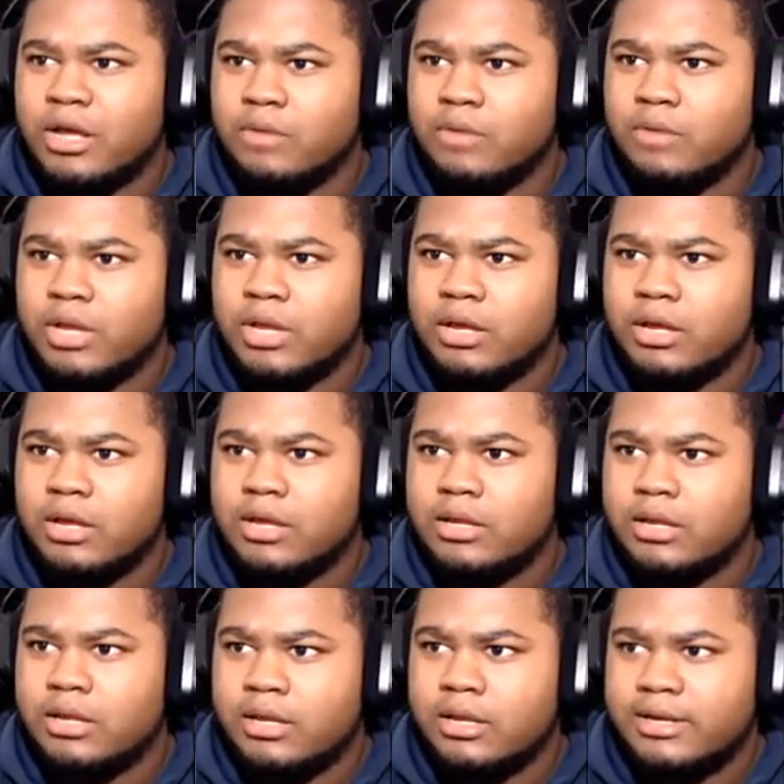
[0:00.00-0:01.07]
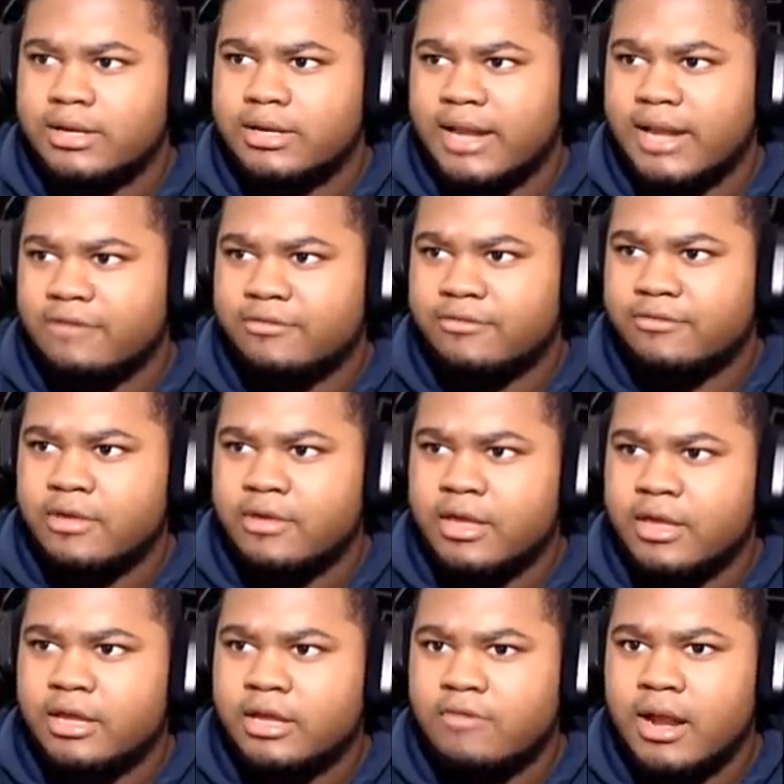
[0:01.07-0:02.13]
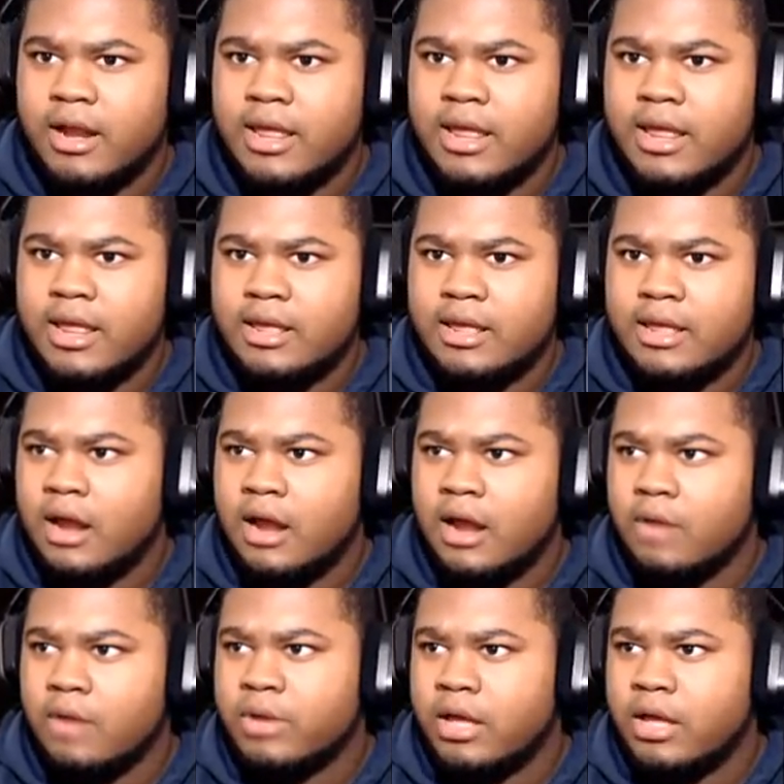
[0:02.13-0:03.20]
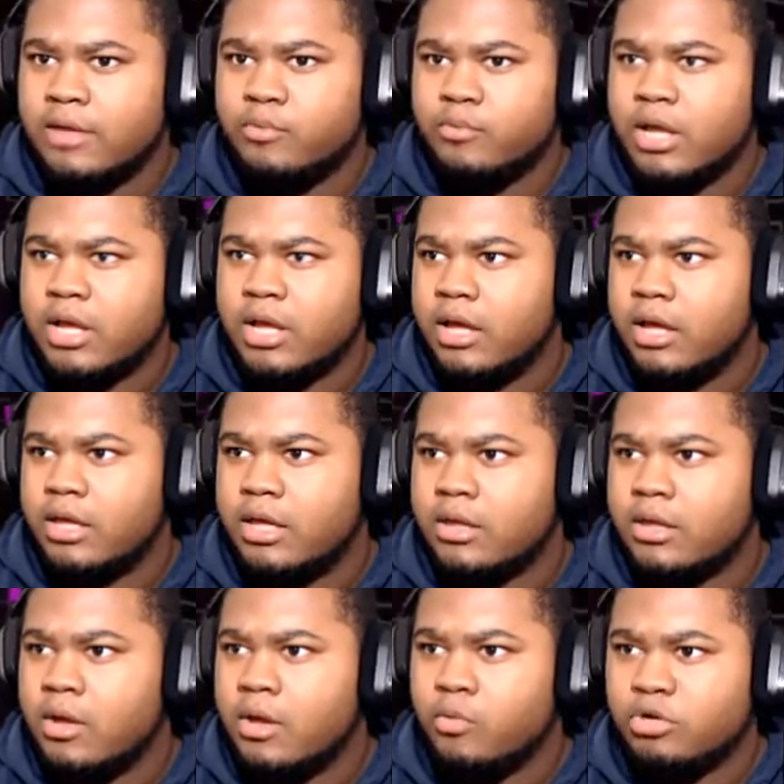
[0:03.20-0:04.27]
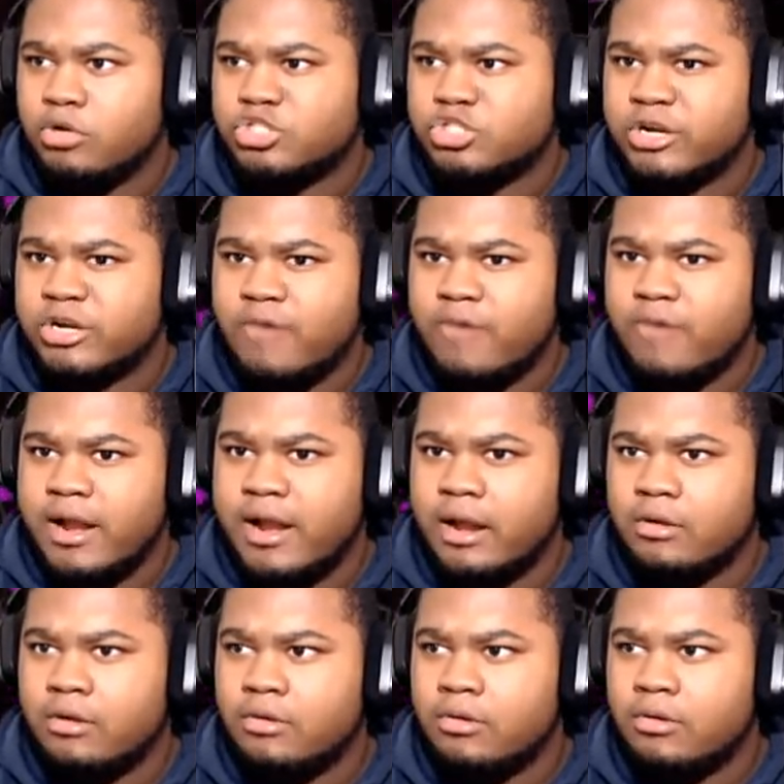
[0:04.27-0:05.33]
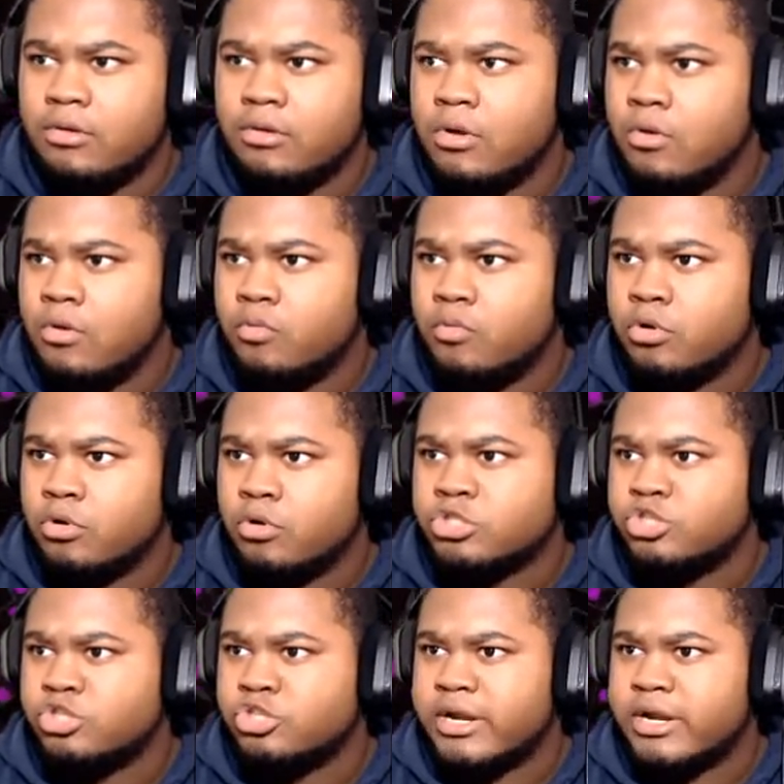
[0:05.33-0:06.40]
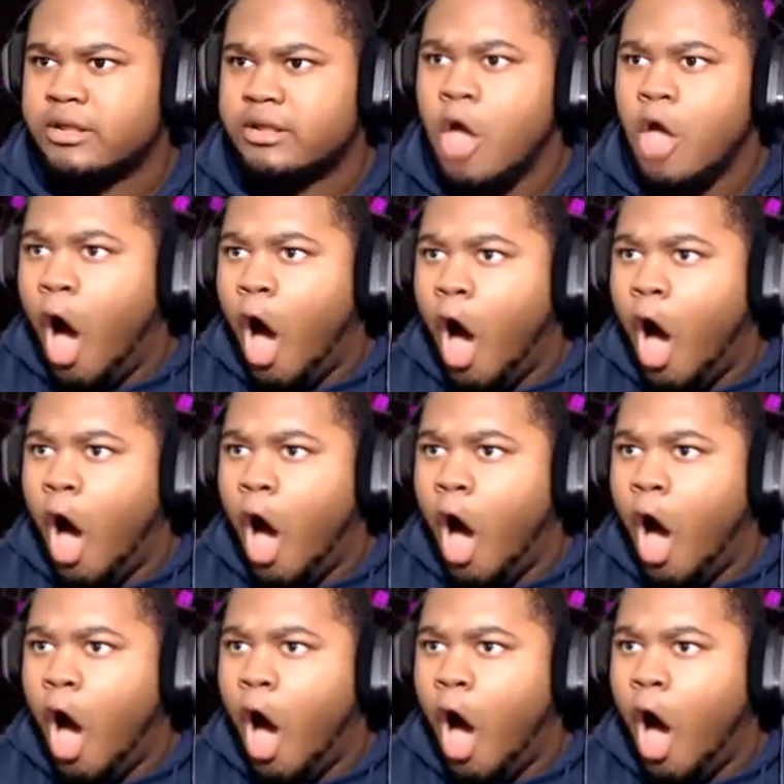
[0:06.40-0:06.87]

we good. Hit the left, hit the right. All right, we good, we good. We're on the streak right now. We're on the street. Oh